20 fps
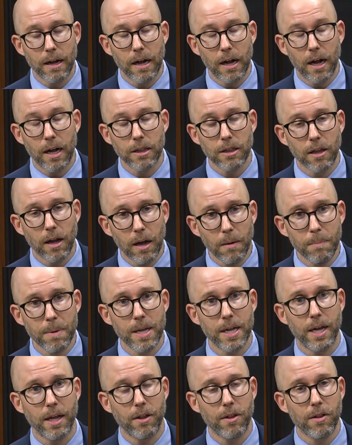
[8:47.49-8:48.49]

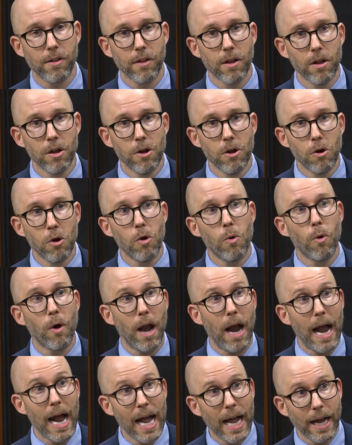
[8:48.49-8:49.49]
lobbyists who were
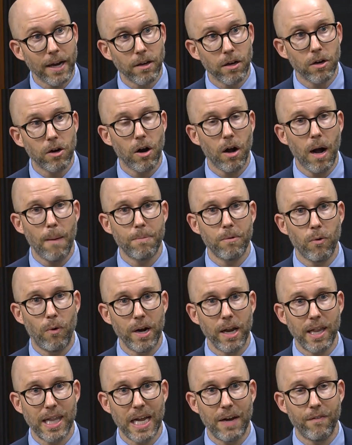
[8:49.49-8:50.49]
at
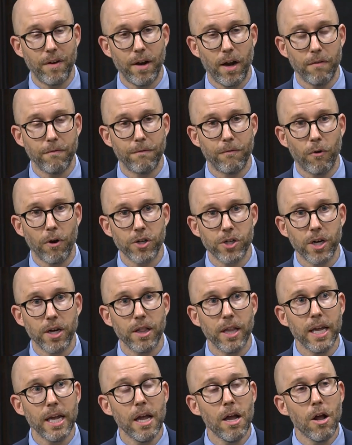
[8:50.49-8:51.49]
COP27.
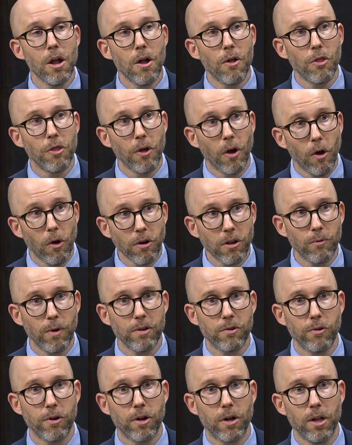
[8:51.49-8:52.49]
Unfortunately, those are the ones
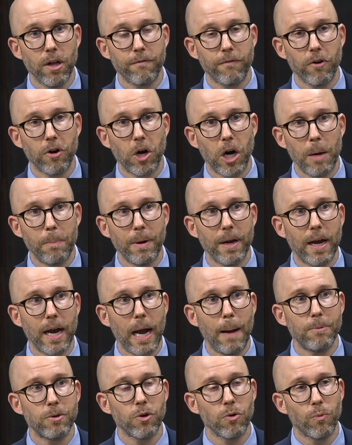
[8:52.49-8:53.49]
who are calling for carbon
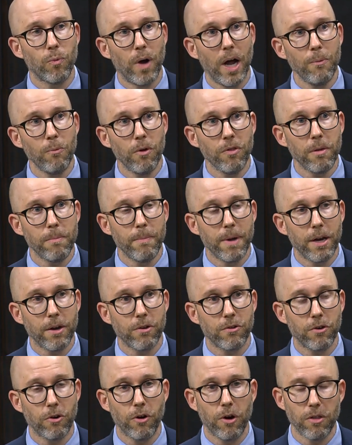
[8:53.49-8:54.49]
capture. When will the
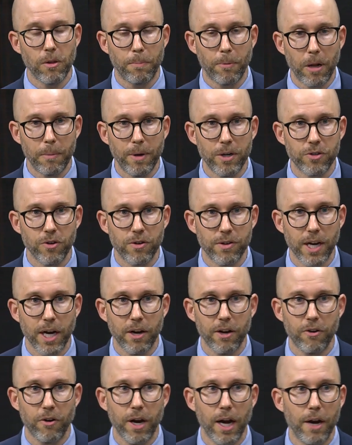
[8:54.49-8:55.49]
minister or the parliamentary
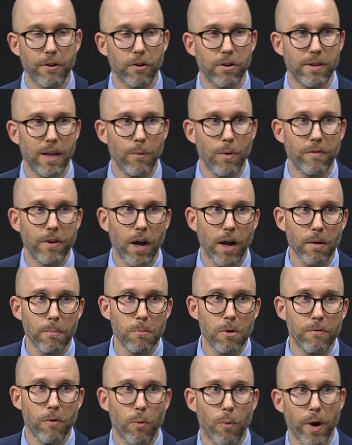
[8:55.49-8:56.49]
secretary understand we've got to
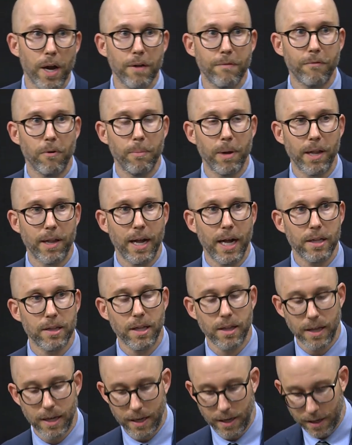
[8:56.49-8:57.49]
move away from exactly
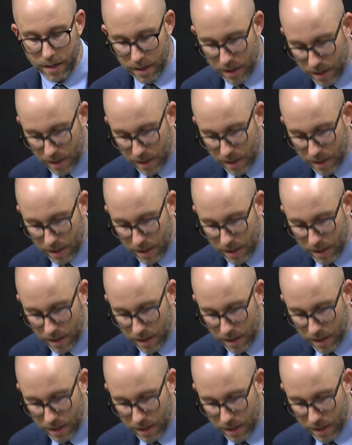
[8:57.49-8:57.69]
that?